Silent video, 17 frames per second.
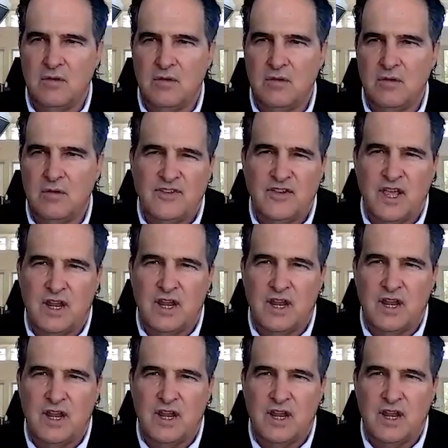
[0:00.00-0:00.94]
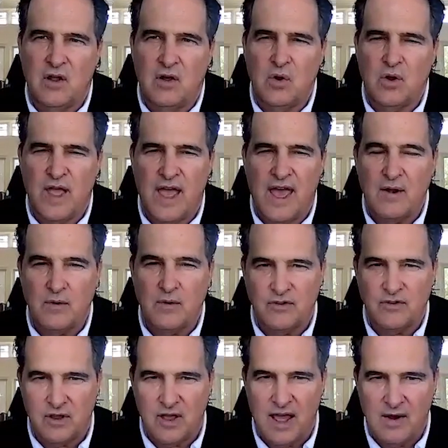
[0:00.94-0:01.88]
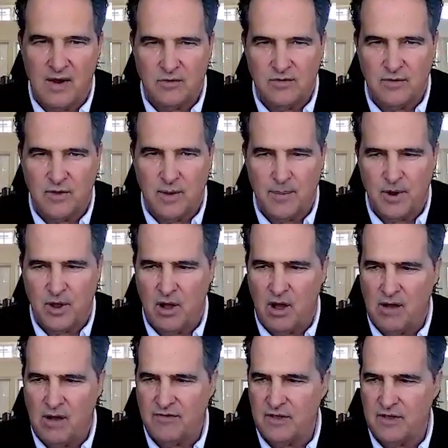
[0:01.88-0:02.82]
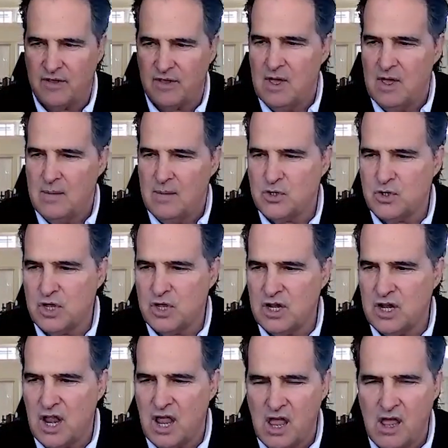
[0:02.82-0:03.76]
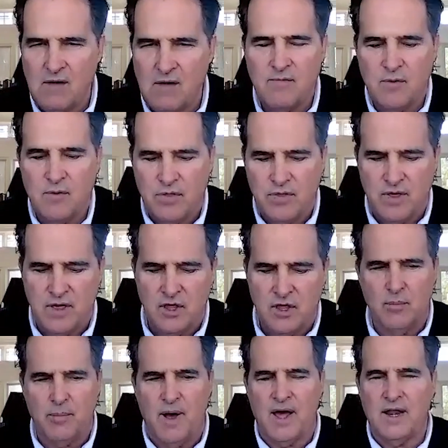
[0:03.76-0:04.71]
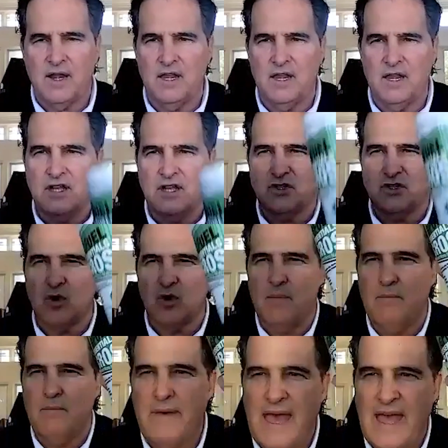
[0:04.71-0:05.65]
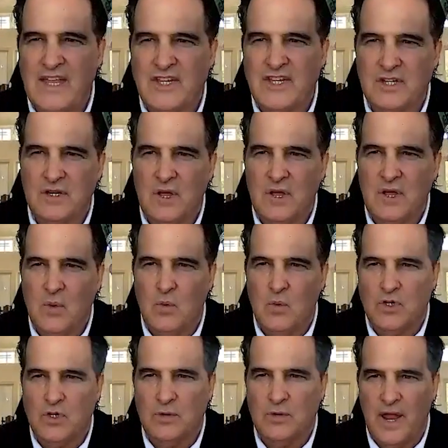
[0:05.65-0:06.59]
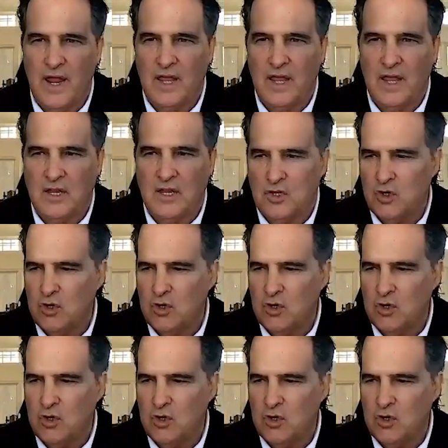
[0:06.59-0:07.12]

you're basically getting no calories, the calories of a cup of coffee, but you're getting everything your body needs. So imagine what your body